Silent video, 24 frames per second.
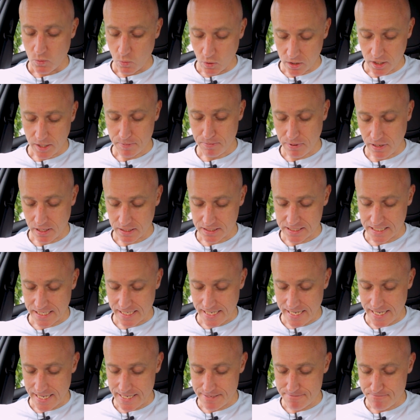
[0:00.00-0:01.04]
When I plugged
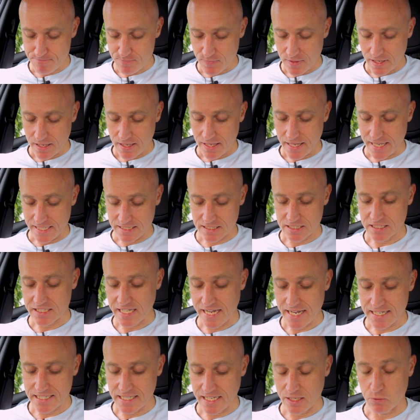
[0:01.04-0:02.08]
it in, it
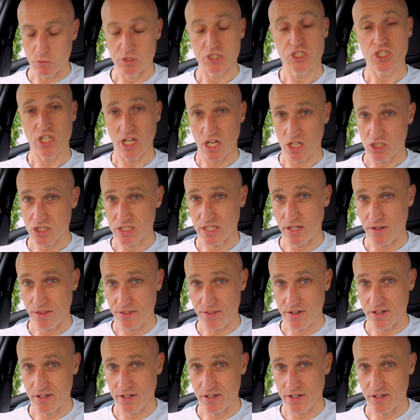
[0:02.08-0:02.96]
said it was charging at